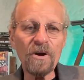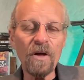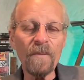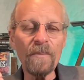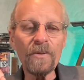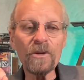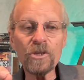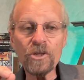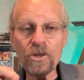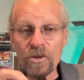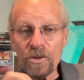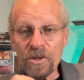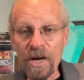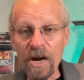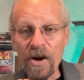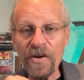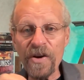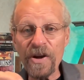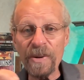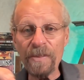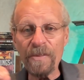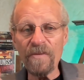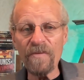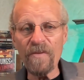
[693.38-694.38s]
the
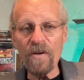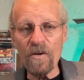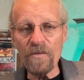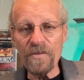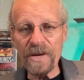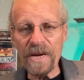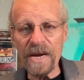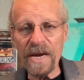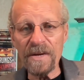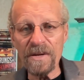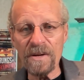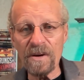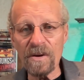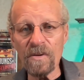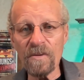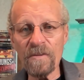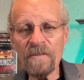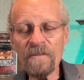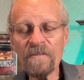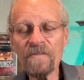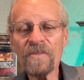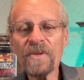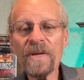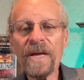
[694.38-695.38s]
Sudarium of Oviedo
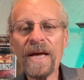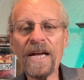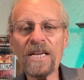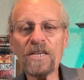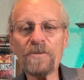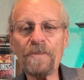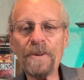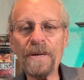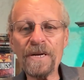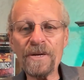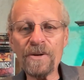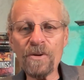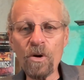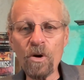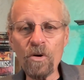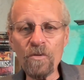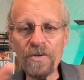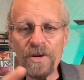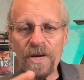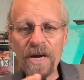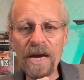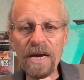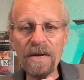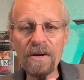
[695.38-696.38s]
has been in
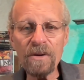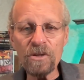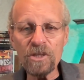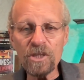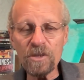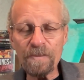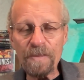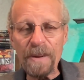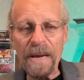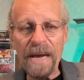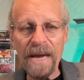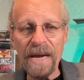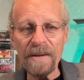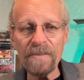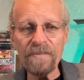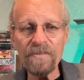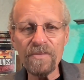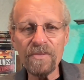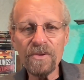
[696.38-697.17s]
Oviedo, Spain,